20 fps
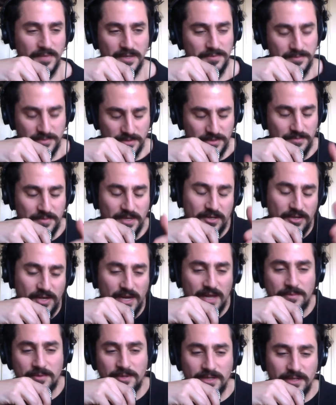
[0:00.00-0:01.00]
my
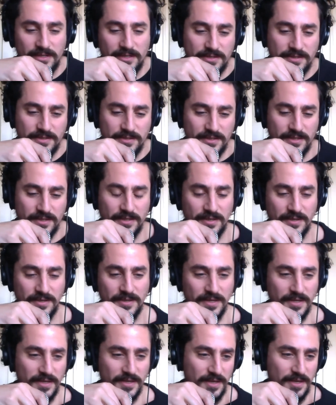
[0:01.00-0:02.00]
collaborator's
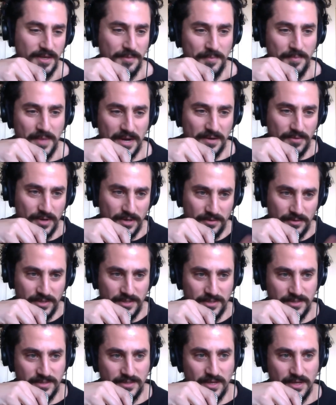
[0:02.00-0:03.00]
background
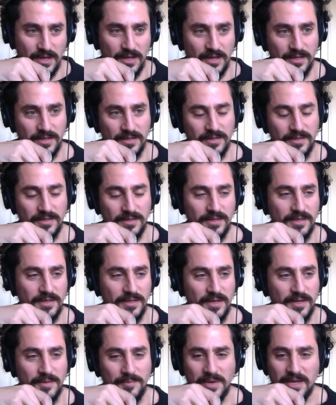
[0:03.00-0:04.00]
is on
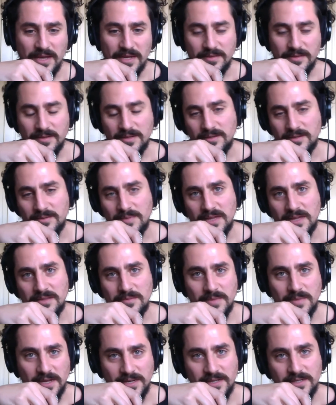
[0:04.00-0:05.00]
applied
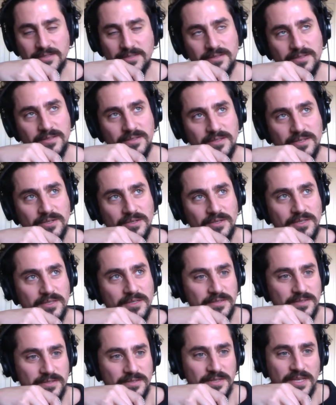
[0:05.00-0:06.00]
mathematics. So
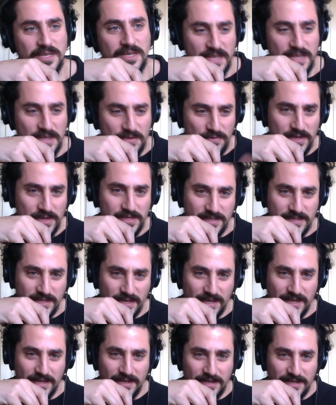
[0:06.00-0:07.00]
he's
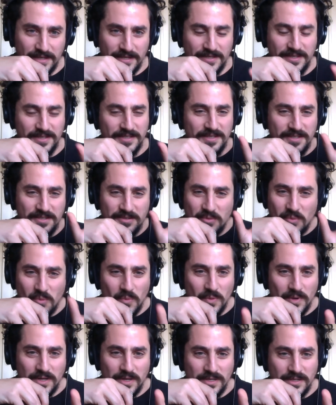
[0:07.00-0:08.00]
investigating
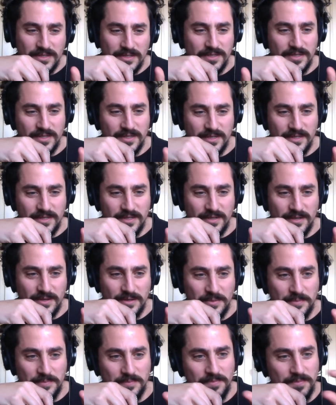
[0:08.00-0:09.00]
one
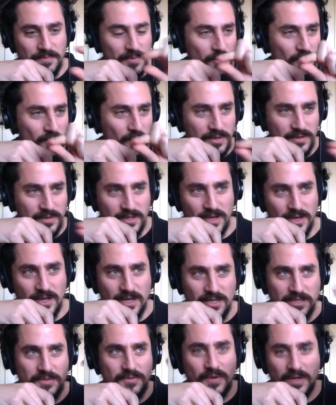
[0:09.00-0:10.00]
of the
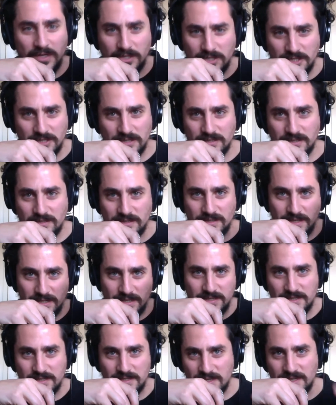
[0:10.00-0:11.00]
loss functions that
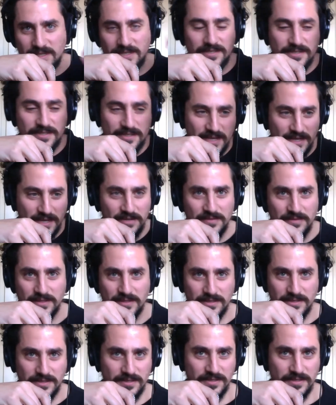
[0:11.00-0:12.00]
is inside of
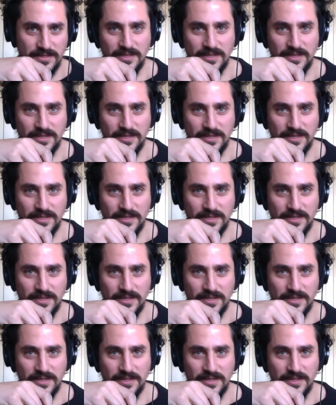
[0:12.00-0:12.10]
this